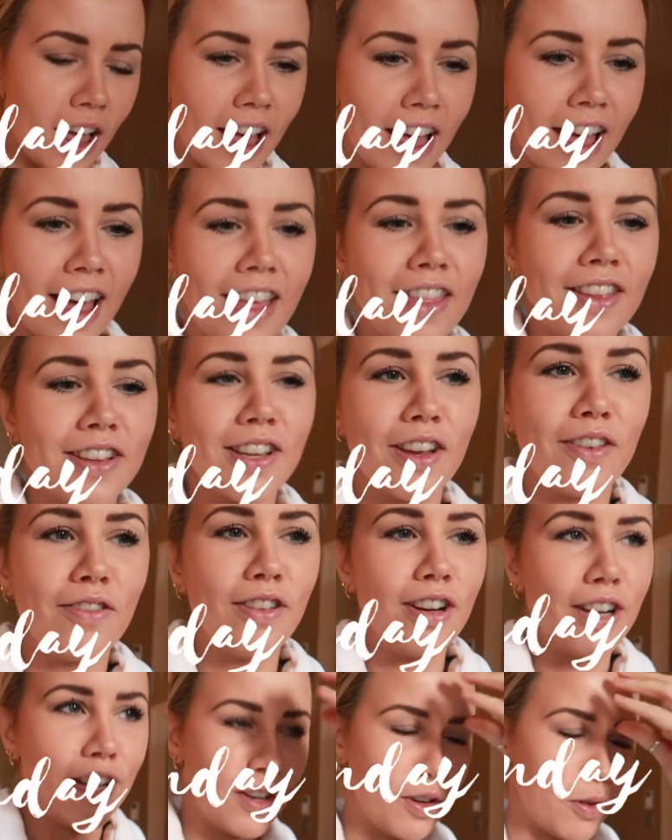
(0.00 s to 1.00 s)
hair that's
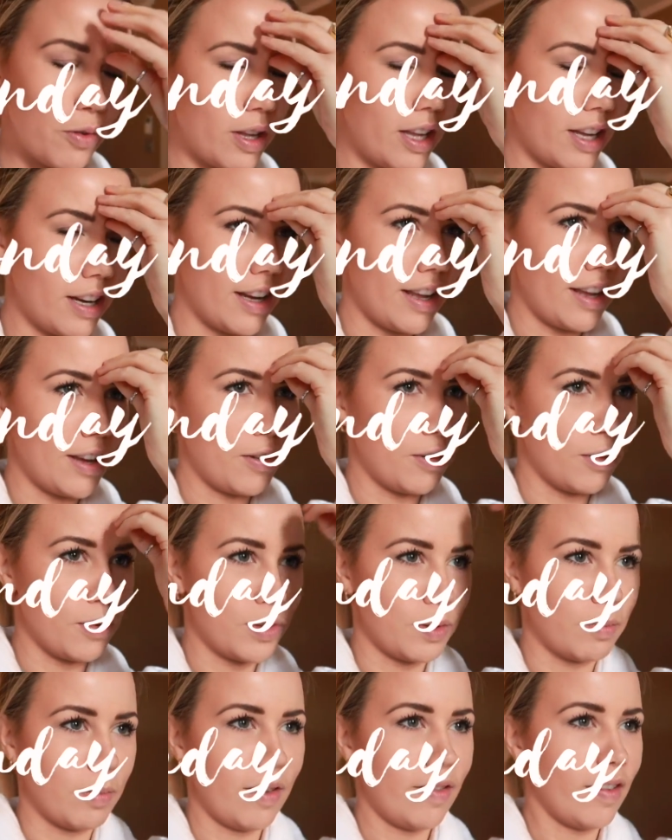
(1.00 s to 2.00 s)
like really annoyingly
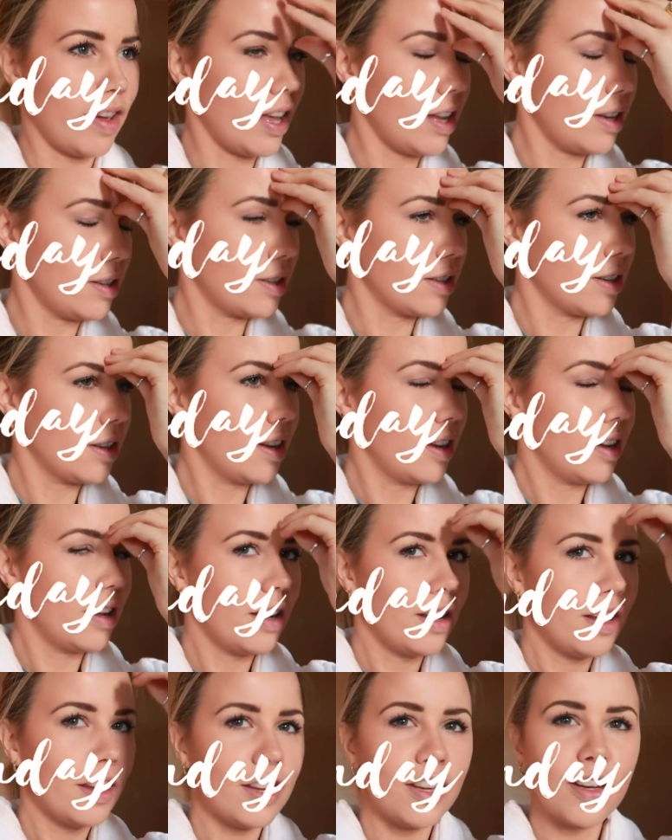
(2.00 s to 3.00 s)
across my face.
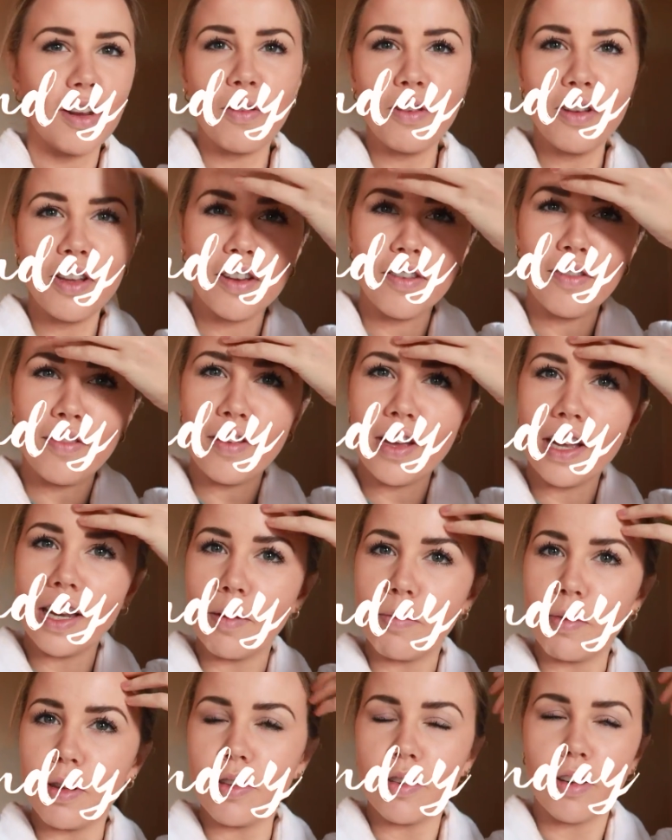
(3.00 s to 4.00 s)
You know when you can feel
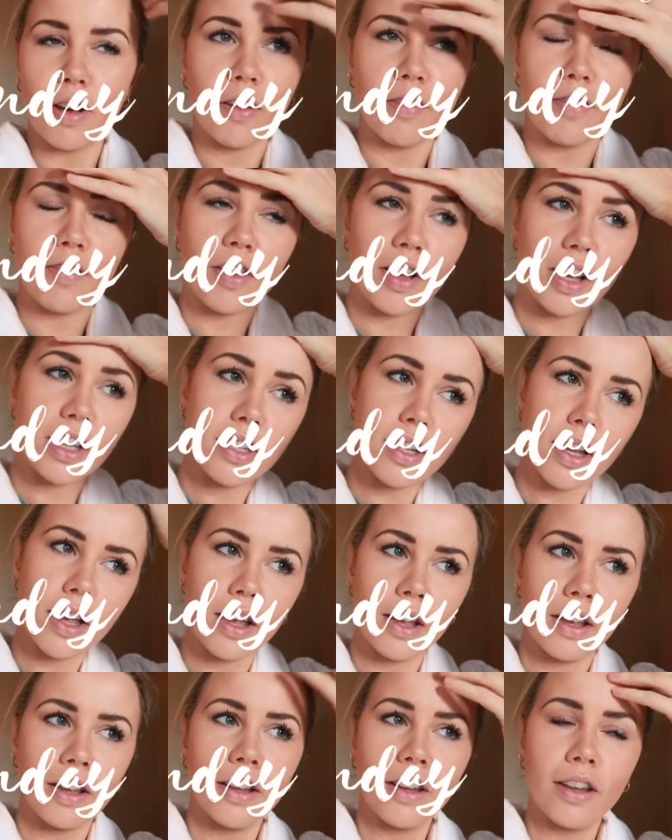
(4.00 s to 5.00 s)
it but you can't find
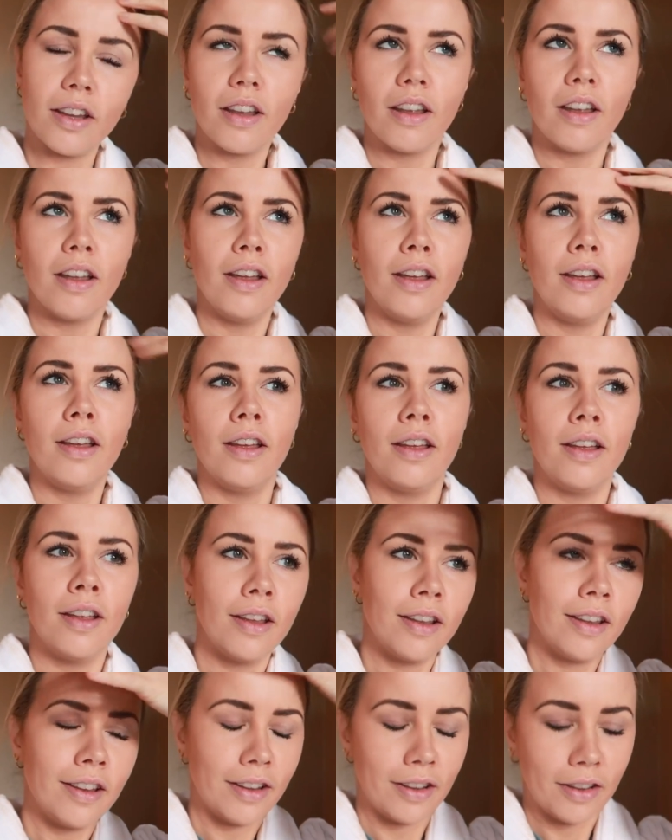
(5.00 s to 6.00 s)
it?
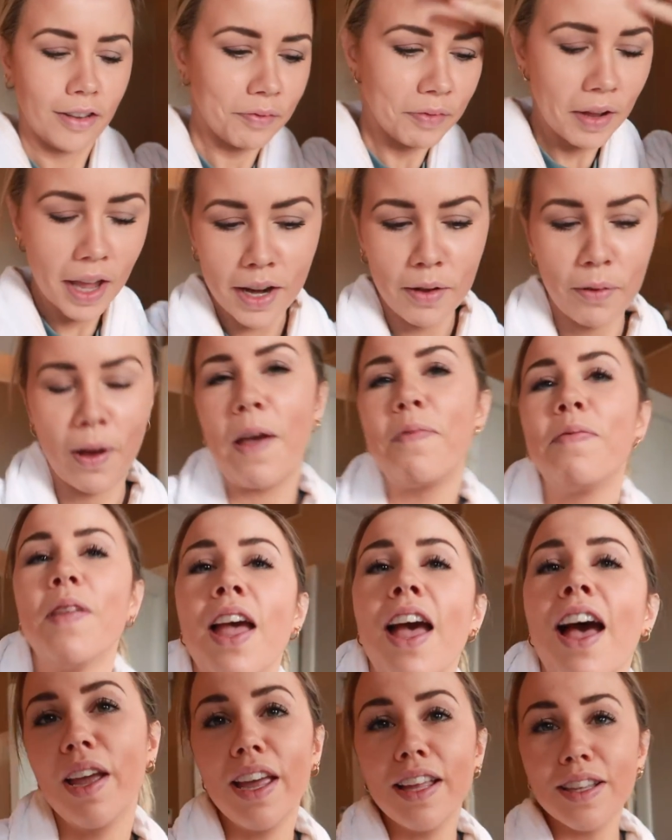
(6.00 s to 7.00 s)
Anyway,
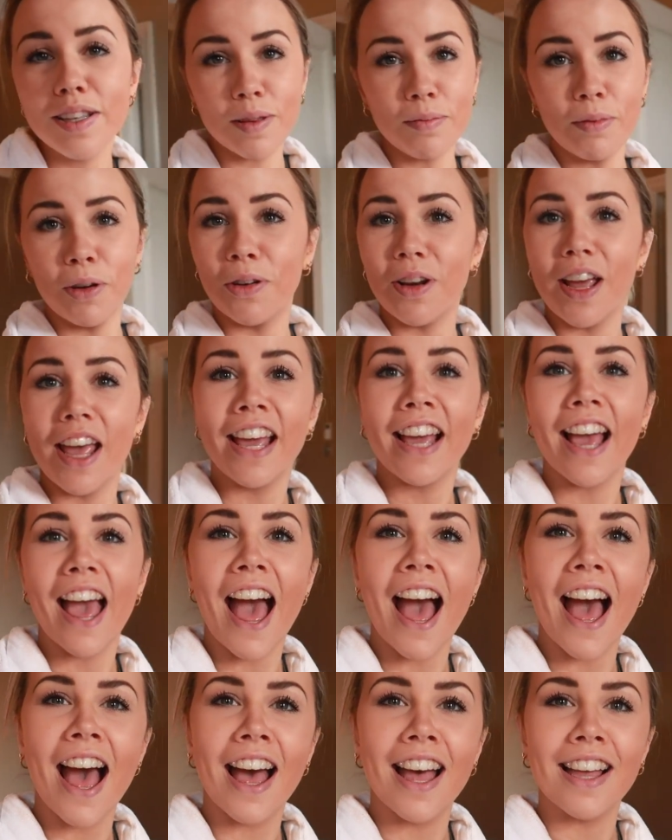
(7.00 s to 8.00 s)
it's the
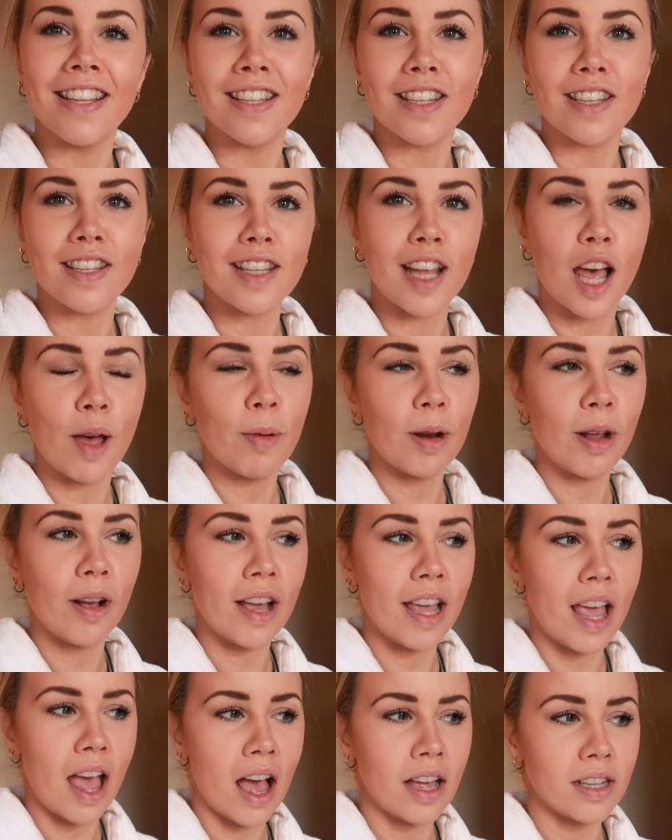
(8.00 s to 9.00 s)
morning and Sam and
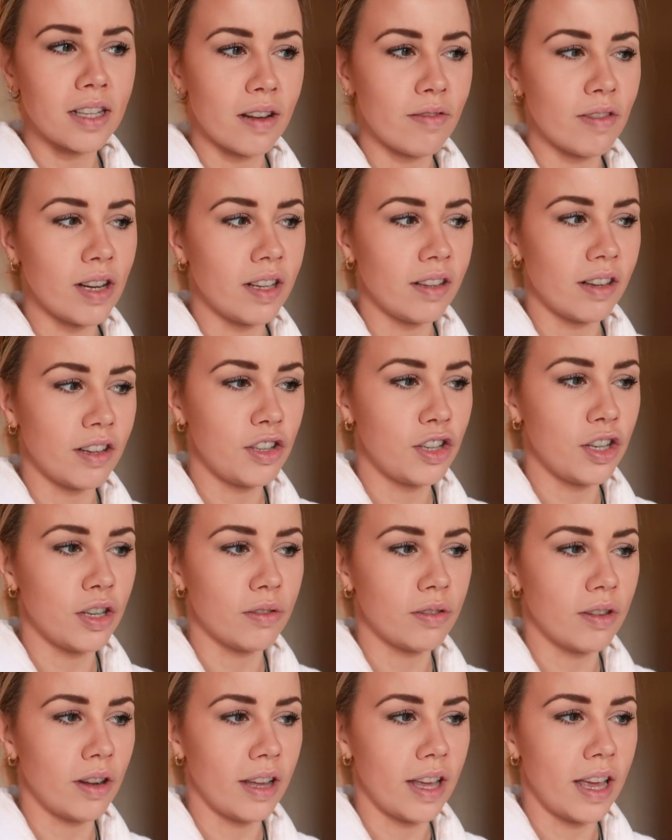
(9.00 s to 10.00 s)
I had a really nice
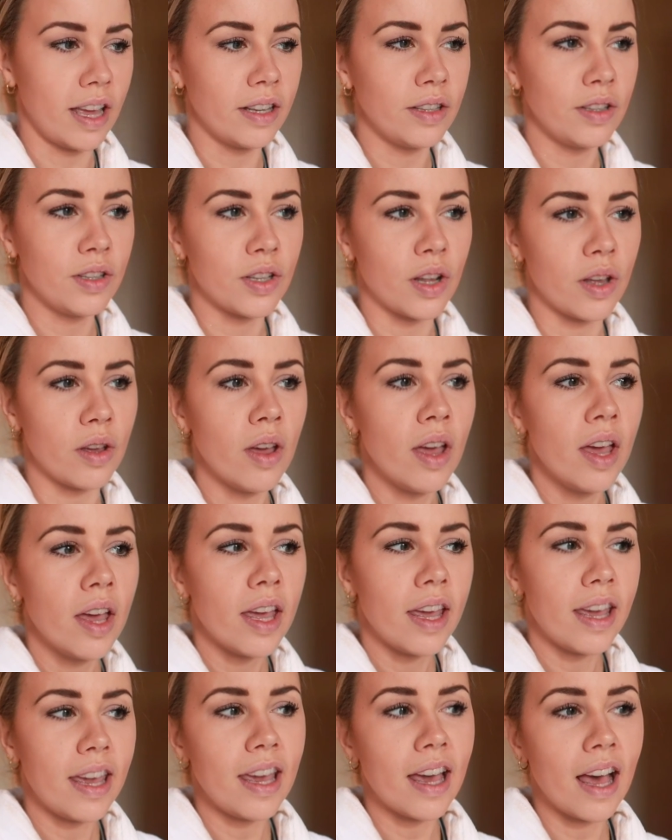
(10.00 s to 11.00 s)
chilled night in. So
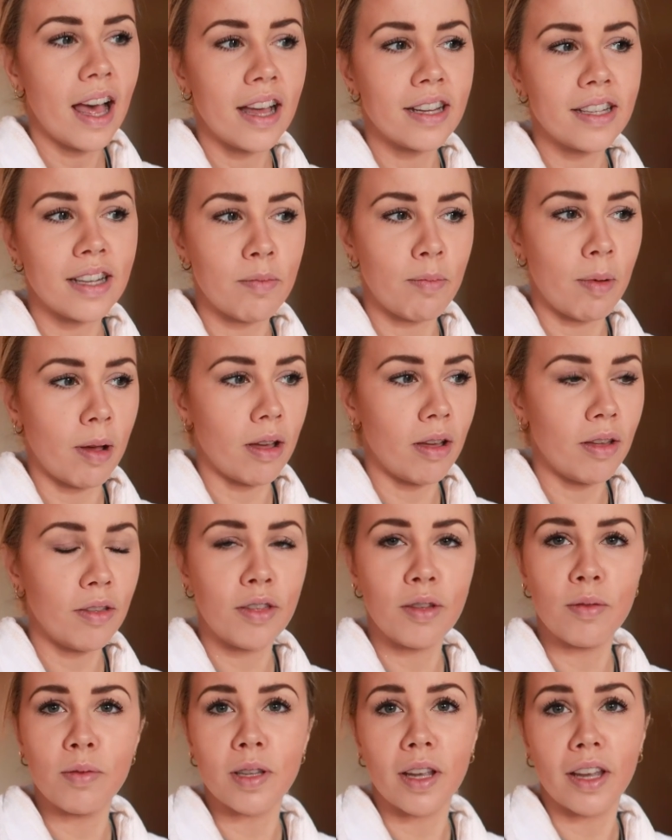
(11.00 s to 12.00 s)
he had a
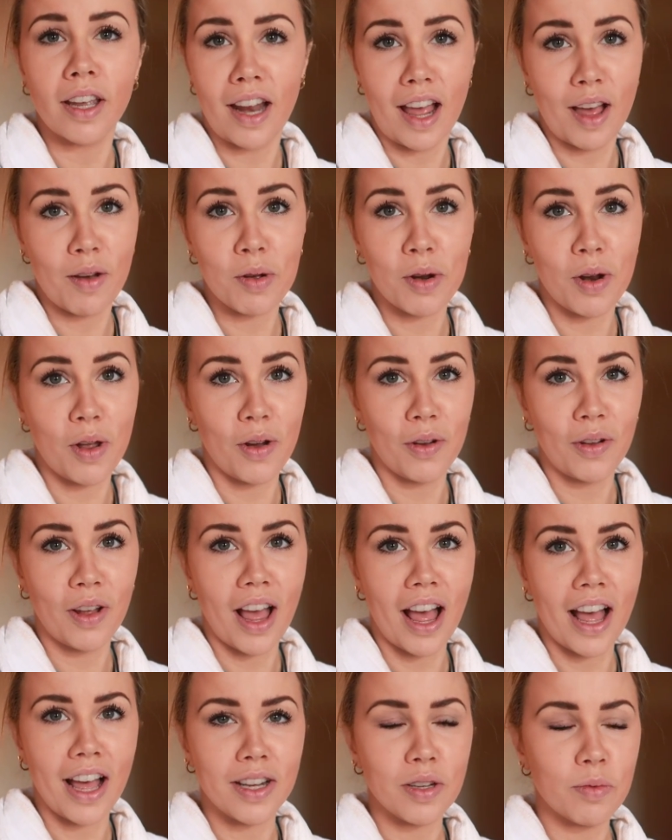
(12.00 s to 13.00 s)
bath that was like an hour
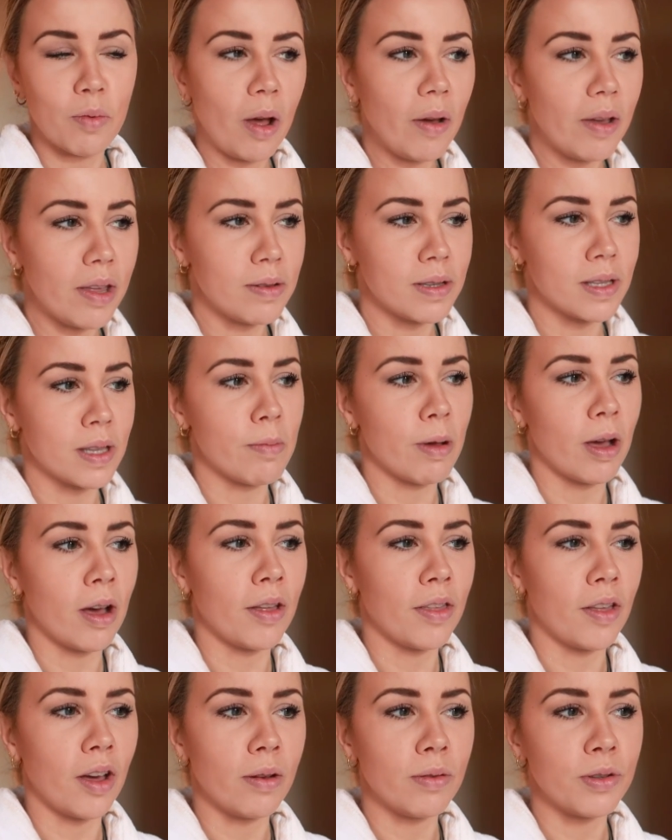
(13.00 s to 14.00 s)
long, and while he was in the
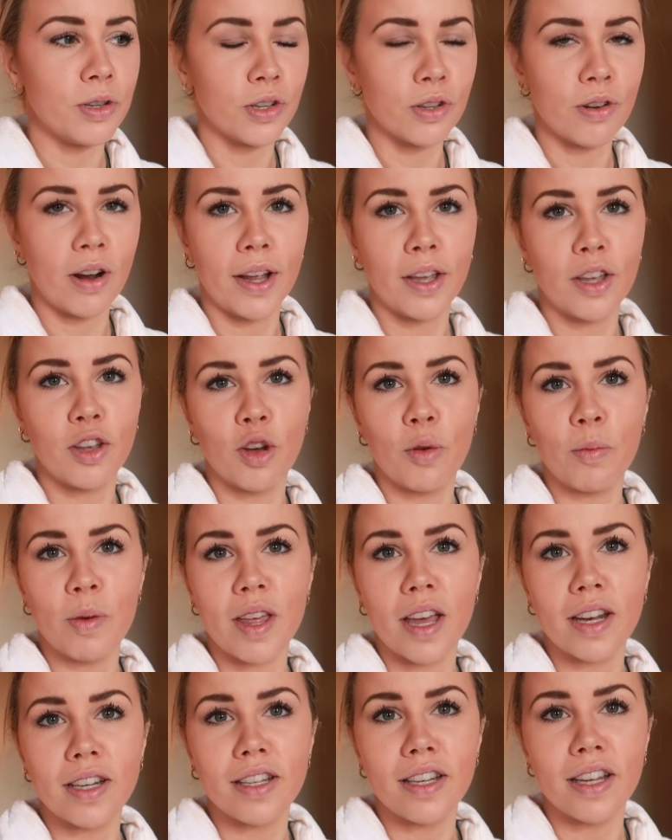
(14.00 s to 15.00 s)
bath I was just cracking on
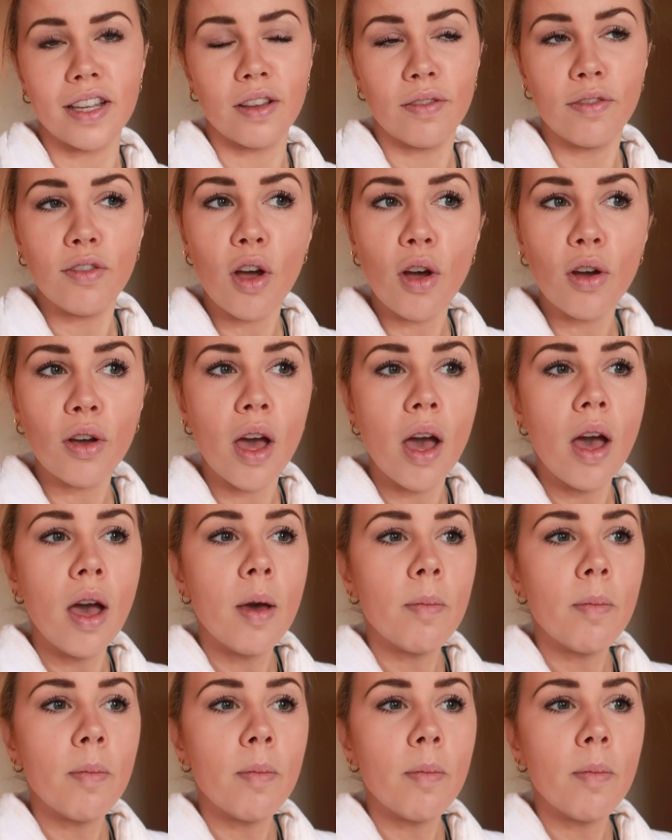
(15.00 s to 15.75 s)
with editing the vlog,